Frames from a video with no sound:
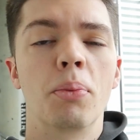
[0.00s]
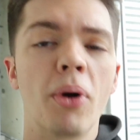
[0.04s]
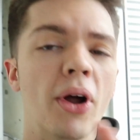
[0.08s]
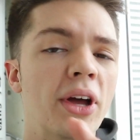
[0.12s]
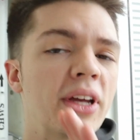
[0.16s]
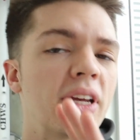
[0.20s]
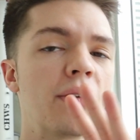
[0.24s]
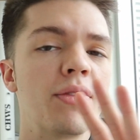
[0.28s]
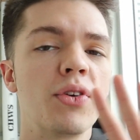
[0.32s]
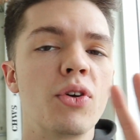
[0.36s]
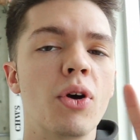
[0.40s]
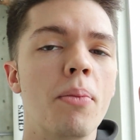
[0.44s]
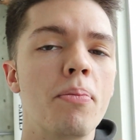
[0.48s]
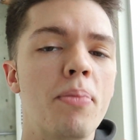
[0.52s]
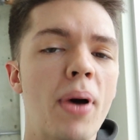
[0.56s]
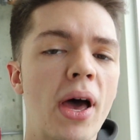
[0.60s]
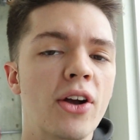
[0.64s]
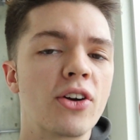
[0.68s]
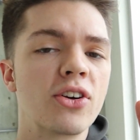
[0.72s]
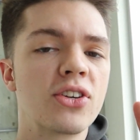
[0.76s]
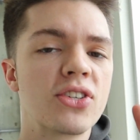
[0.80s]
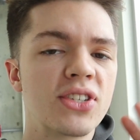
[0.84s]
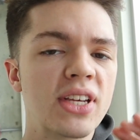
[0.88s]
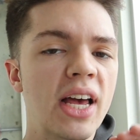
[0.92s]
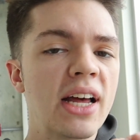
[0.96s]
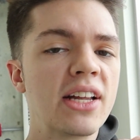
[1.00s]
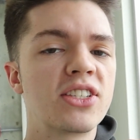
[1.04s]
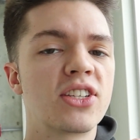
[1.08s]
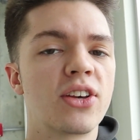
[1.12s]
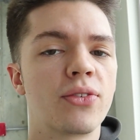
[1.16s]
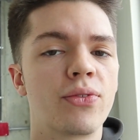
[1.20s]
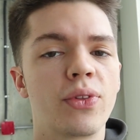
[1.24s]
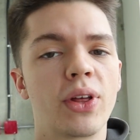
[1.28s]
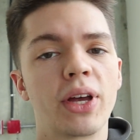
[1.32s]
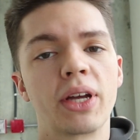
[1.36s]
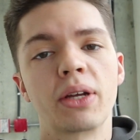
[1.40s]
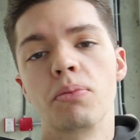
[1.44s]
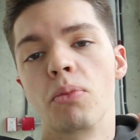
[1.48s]
They'll probably give you a better sense
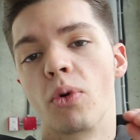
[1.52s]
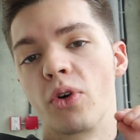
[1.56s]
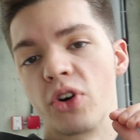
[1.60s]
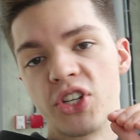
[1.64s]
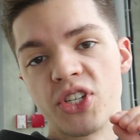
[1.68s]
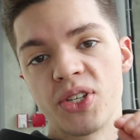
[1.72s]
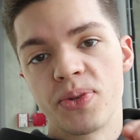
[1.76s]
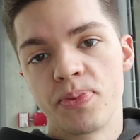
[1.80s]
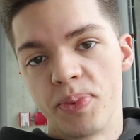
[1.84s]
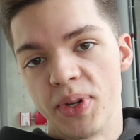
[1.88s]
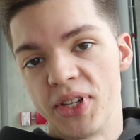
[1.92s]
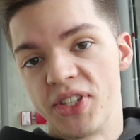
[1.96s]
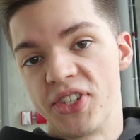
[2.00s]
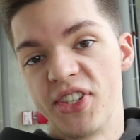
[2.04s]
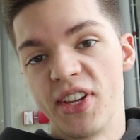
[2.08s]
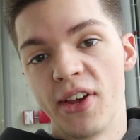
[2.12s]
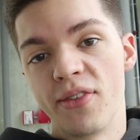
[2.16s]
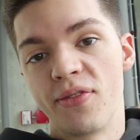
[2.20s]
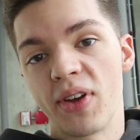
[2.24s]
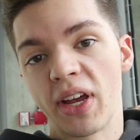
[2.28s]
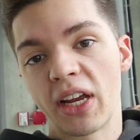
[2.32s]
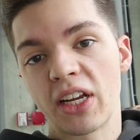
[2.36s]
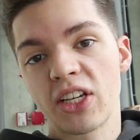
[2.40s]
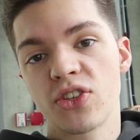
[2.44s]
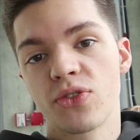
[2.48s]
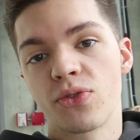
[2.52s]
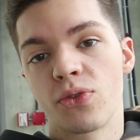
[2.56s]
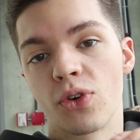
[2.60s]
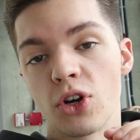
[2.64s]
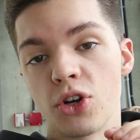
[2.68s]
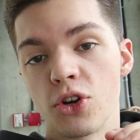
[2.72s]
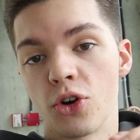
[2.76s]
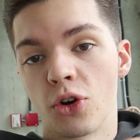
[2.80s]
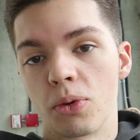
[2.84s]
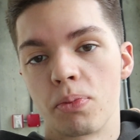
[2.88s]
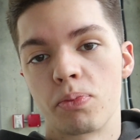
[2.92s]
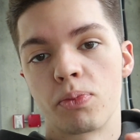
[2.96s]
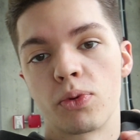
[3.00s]
of more specifics for
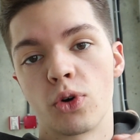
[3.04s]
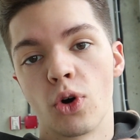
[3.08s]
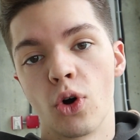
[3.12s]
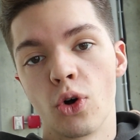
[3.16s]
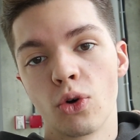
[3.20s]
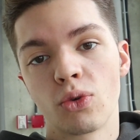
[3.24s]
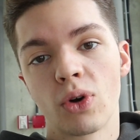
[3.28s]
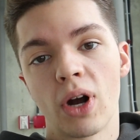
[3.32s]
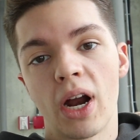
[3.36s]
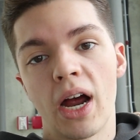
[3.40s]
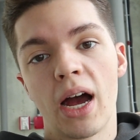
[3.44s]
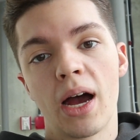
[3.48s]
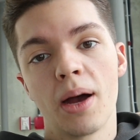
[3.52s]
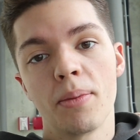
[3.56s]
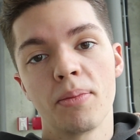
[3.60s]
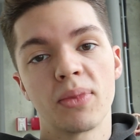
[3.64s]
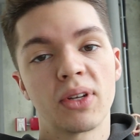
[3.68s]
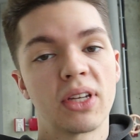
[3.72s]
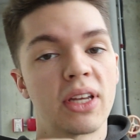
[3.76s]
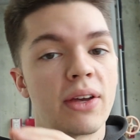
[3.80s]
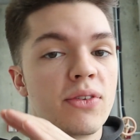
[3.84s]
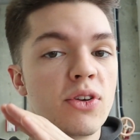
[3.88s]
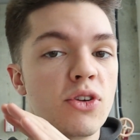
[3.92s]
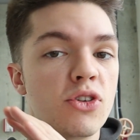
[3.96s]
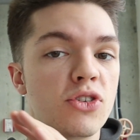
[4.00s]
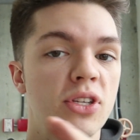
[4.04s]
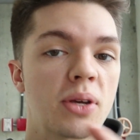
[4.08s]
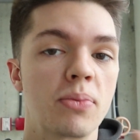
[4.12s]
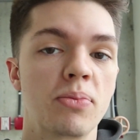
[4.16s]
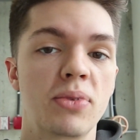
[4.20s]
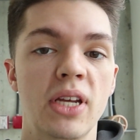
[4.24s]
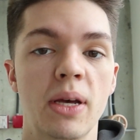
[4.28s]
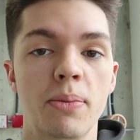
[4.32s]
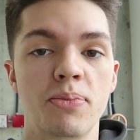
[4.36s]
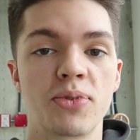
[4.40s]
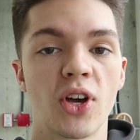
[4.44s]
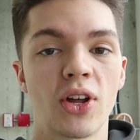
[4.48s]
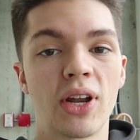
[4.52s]
your program, give you some
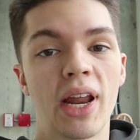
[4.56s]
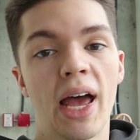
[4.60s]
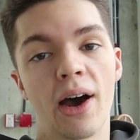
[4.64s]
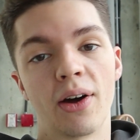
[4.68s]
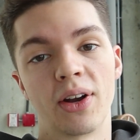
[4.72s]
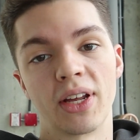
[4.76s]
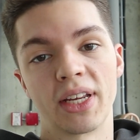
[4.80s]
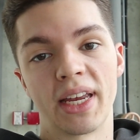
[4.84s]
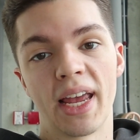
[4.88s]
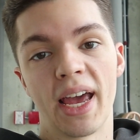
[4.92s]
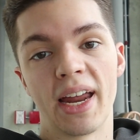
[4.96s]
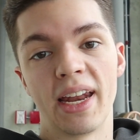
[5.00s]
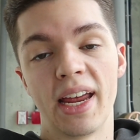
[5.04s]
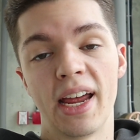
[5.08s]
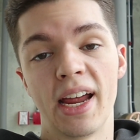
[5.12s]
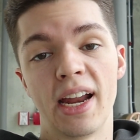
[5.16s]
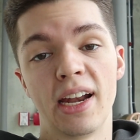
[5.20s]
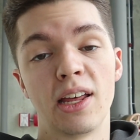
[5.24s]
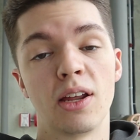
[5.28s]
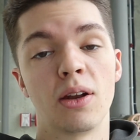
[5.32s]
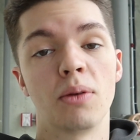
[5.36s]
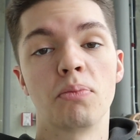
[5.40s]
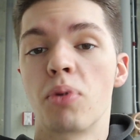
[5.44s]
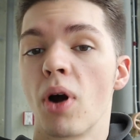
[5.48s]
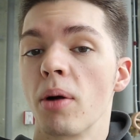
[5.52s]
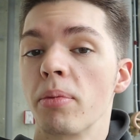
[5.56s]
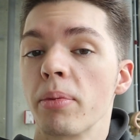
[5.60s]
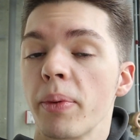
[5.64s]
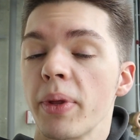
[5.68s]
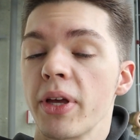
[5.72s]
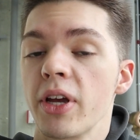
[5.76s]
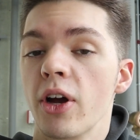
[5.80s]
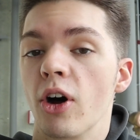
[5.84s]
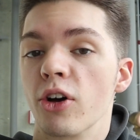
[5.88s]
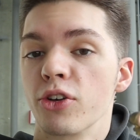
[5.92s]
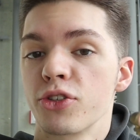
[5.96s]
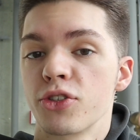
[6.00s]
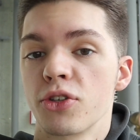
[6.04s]
tips on how to get in, and
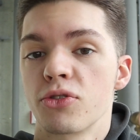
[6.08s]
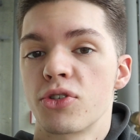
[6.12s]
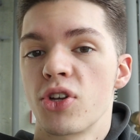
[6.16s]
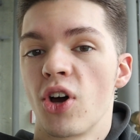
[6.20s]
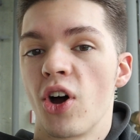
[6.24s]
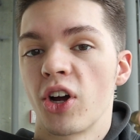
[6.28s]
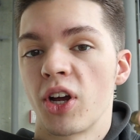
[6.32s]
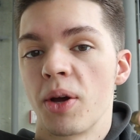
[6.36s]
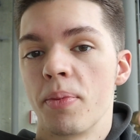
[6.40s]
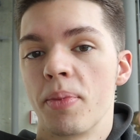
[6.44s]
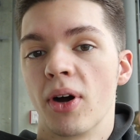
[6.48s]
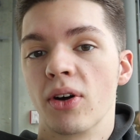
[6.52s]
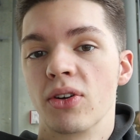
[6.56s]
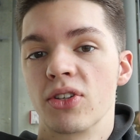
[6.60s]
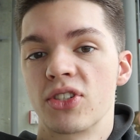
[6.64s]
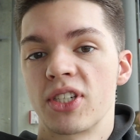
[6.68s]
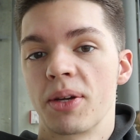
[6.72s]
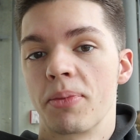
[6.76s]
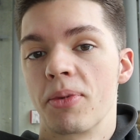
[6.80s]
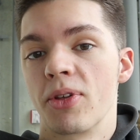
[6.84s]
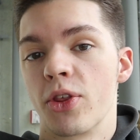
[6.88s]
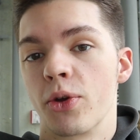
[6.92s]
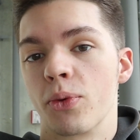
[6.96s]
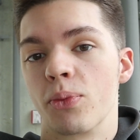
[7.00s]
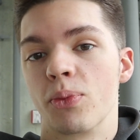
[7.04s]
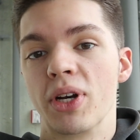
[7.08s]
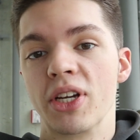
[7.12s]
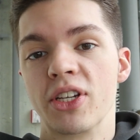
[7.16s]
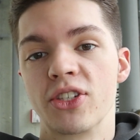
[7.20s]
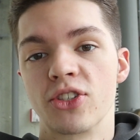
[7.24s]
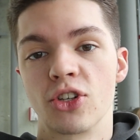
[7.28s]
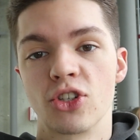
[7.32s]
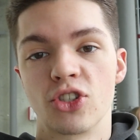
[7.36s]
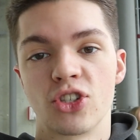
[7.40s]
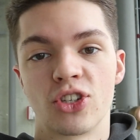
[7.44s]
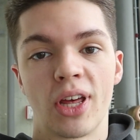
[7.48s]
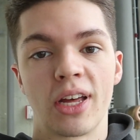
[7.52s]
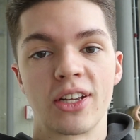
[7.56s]
probably also talk about some of the
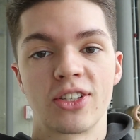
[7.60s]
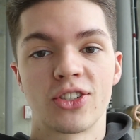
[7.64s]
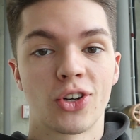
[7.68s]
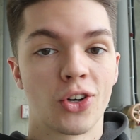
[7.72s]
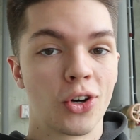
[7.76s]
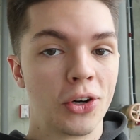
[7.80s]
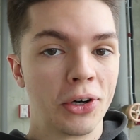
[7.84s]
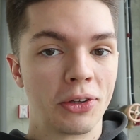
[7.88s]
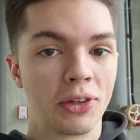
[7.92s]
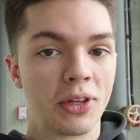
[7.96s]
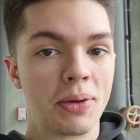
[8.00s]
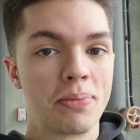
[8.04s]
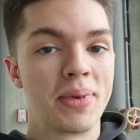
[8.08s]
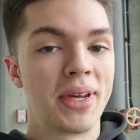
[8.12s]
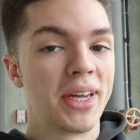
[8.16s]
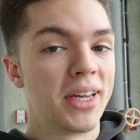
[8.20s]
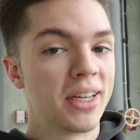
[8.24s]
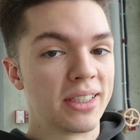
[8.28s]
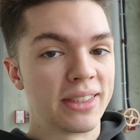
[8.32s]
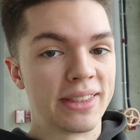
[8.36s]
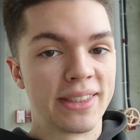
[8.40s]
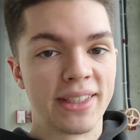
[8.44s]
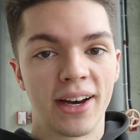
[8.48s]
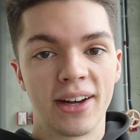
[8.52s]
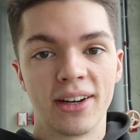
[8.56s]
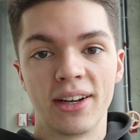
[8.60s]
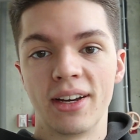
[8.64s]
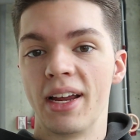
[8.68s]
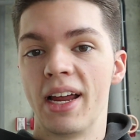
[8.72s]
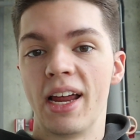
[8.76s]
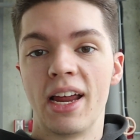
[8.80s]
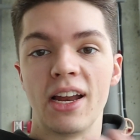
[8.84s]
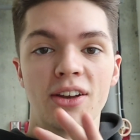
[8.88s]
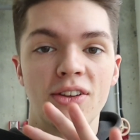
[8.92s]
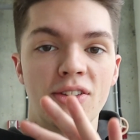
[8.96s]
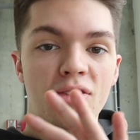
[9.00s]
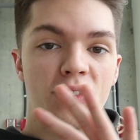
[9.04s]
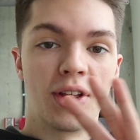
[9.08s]
research that's currently being done
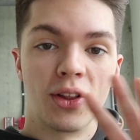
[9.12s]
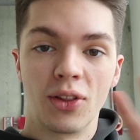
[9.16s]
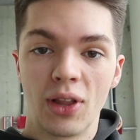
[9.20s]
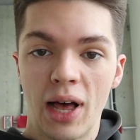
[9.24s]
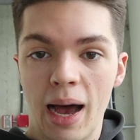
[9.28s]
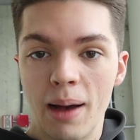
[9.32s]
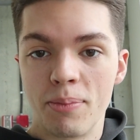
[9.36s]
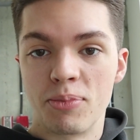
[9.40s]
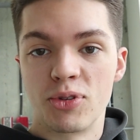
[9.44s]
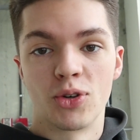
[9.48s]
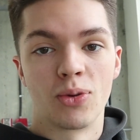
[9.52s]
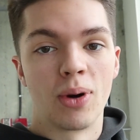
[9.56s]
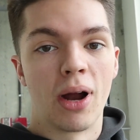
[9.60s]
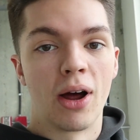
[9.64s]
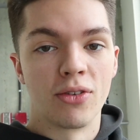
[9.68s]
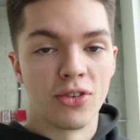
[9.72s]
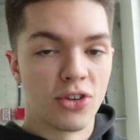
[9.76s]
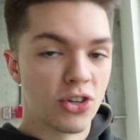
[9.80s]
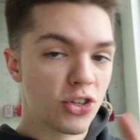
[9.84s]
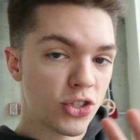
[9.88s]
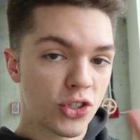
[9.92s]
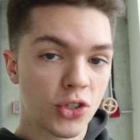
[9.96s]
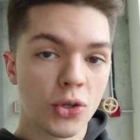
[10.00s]
in the labs around your